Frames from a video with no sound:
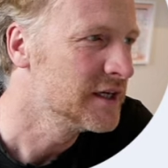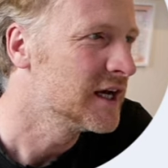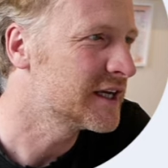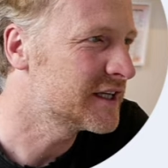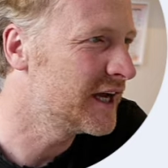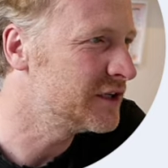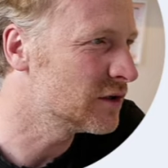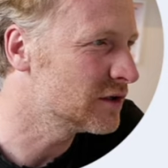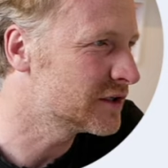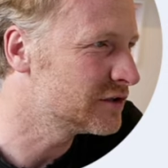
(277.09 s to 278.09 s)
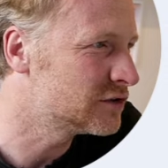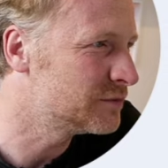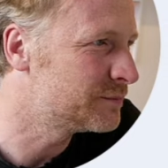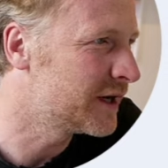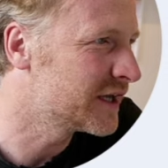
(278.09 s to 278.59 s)
Again, not looking too
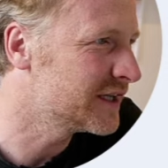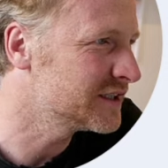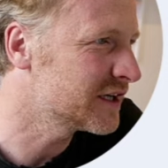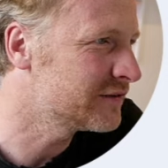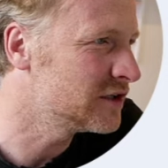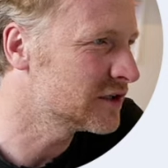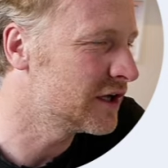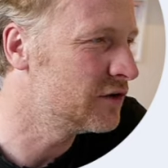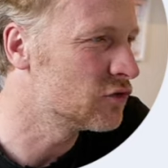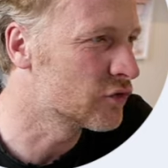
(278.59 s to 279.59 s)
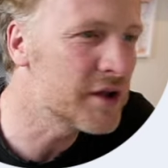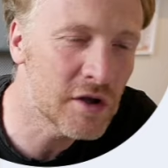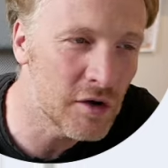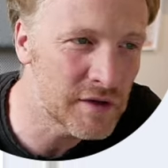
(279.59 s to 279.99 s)
bad. Let's have a look at Enrico.